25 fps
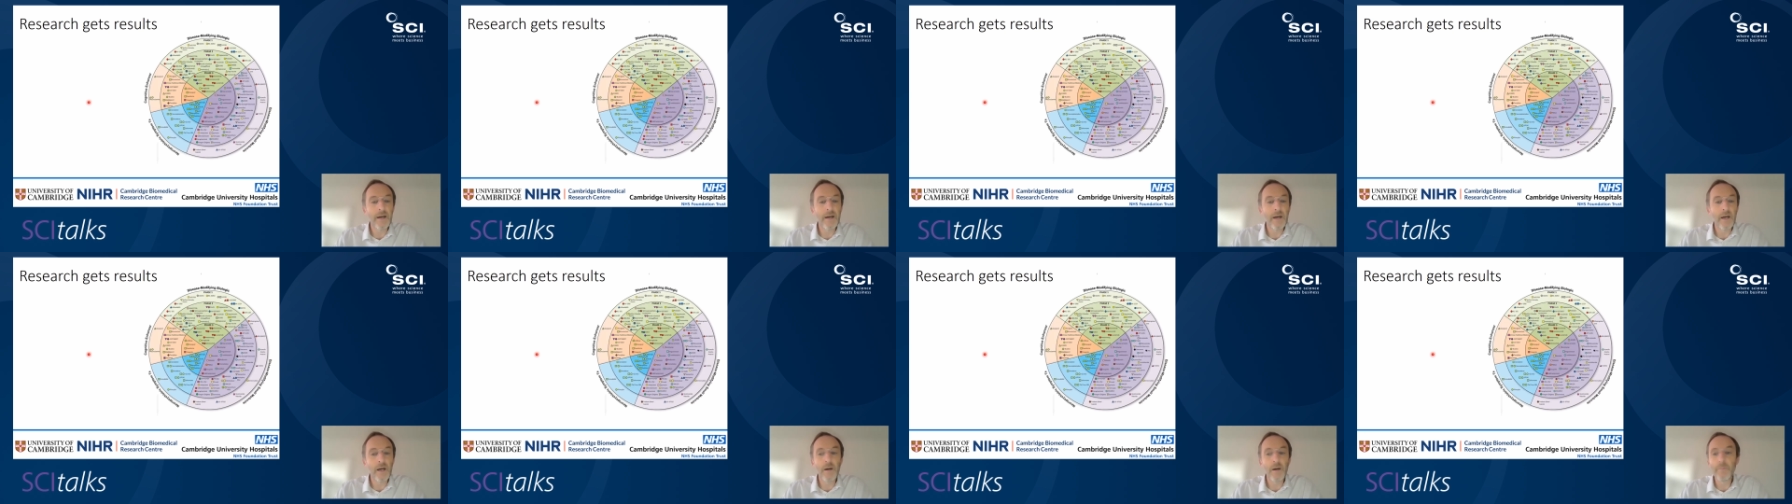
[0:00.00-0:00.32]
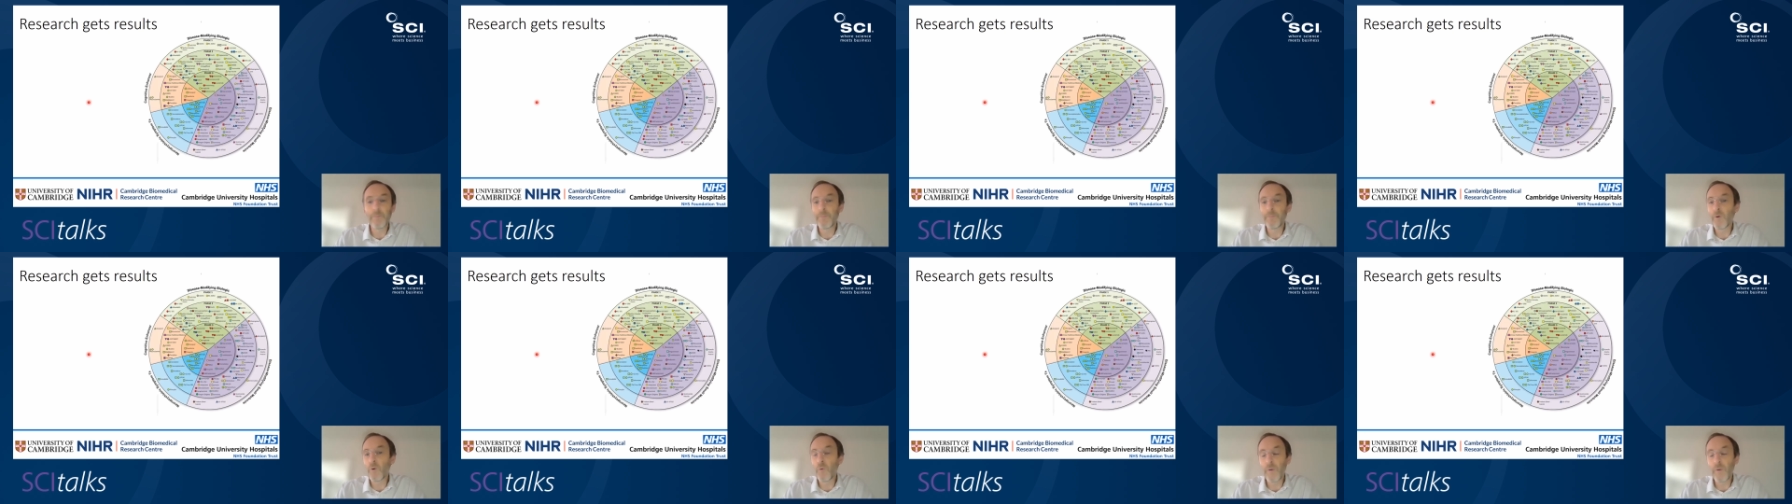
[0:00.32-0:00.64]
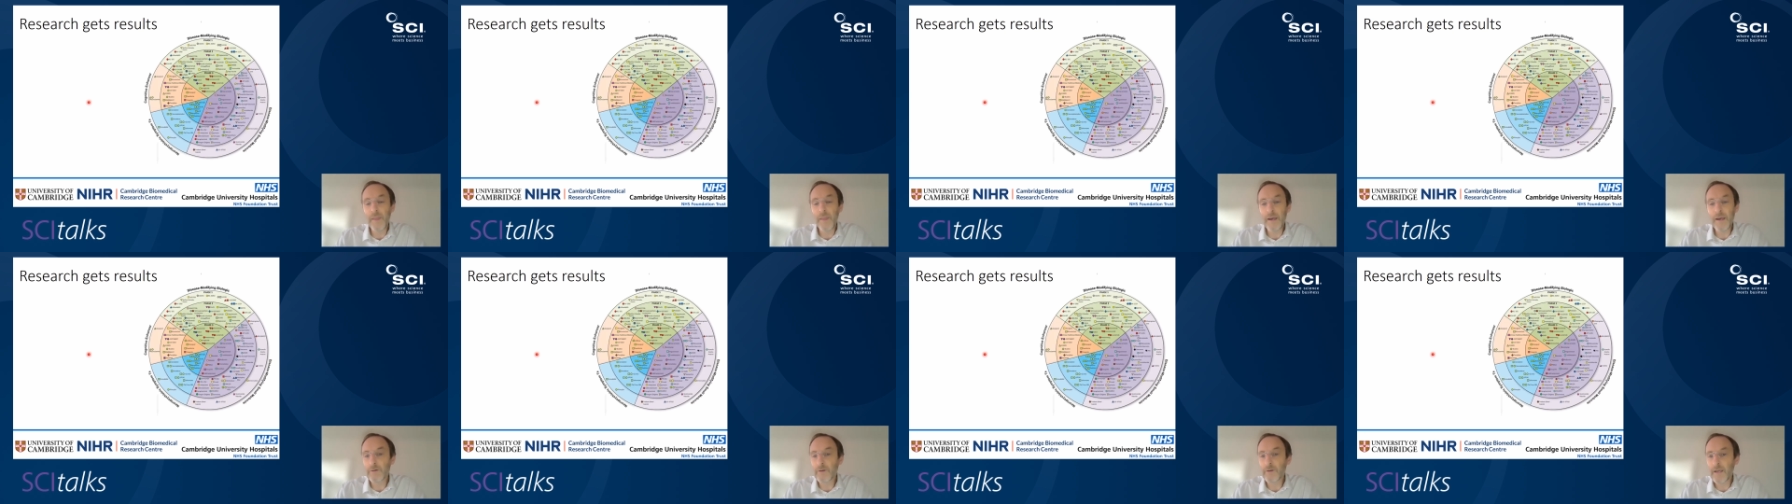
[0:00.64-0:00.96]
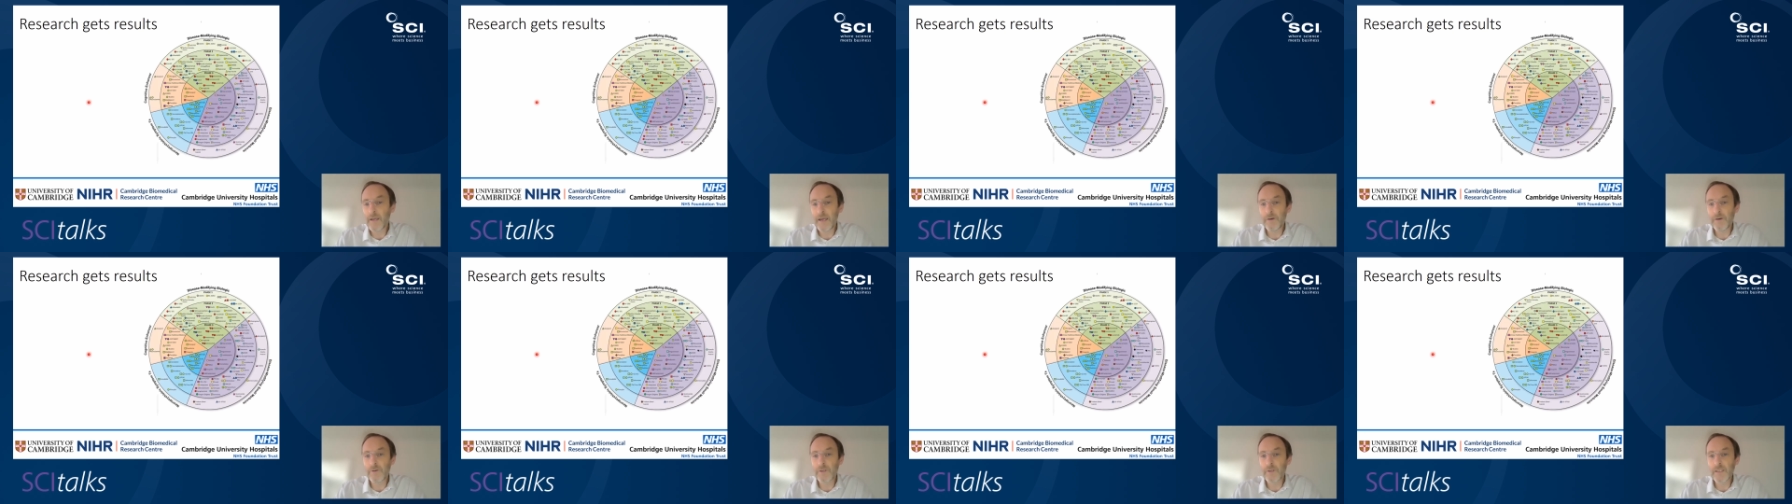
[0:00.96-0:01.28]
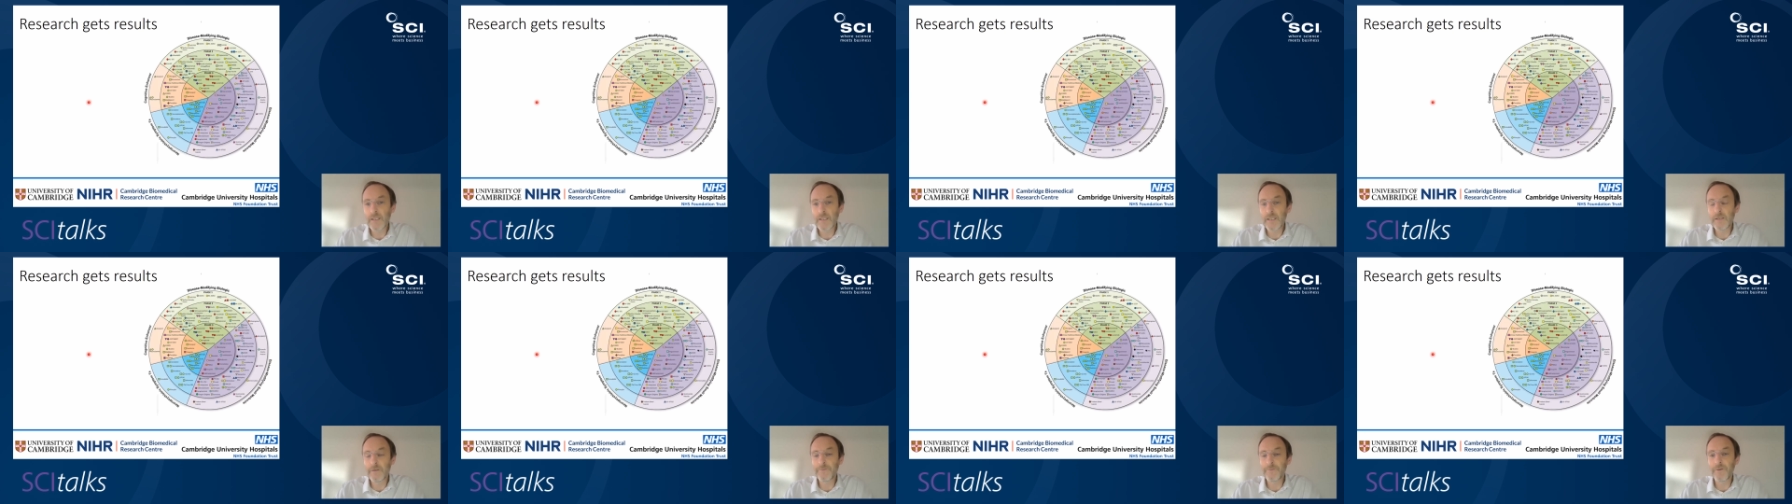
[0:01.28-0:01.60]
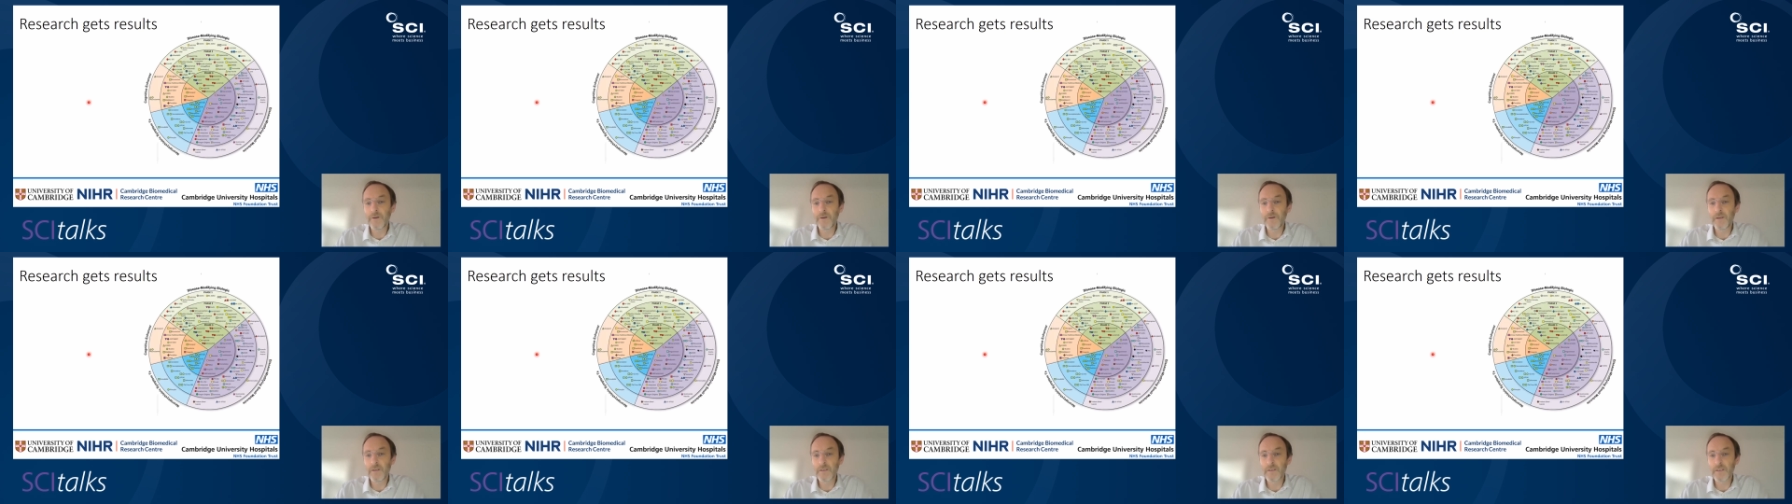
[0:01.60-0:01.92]
but without guarantee of
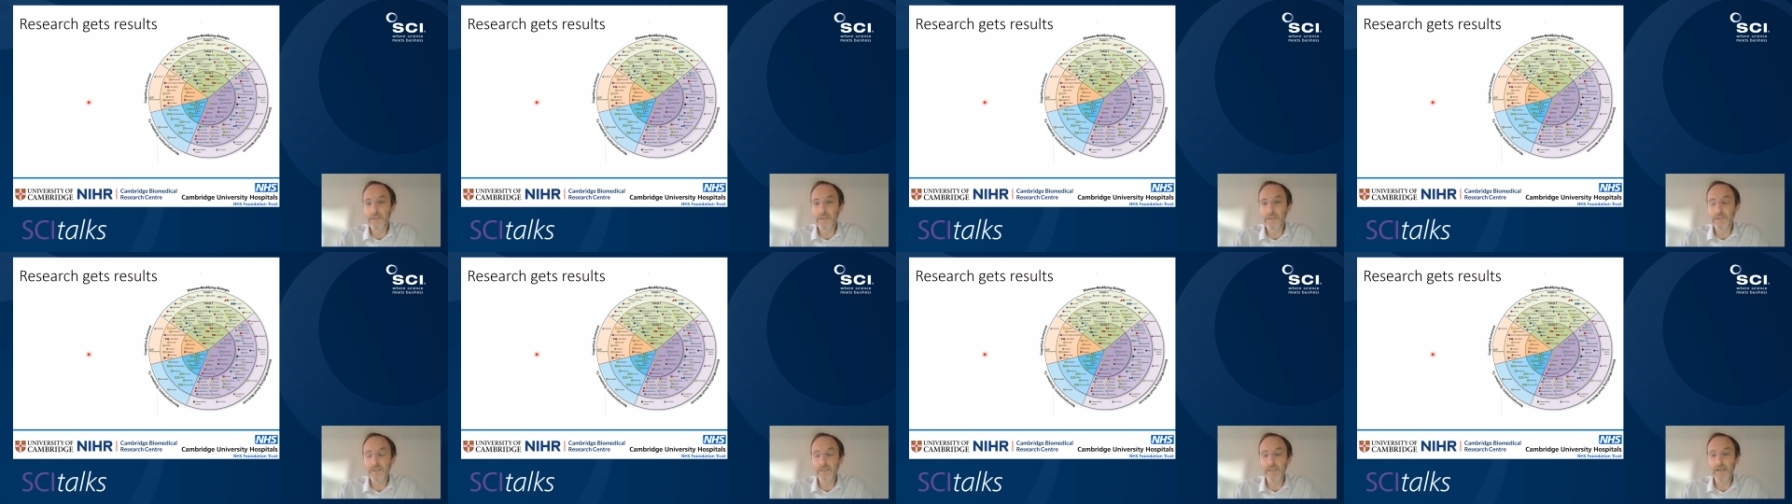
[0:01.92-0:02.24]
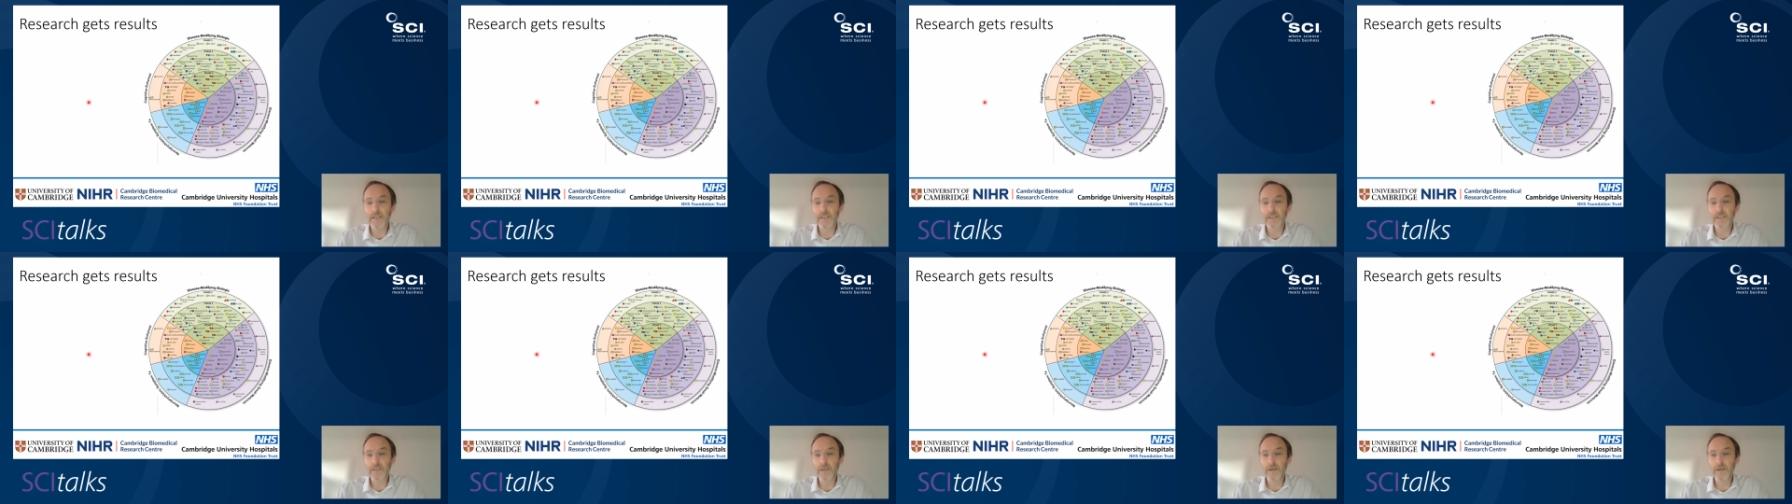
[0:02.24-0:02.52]
further success.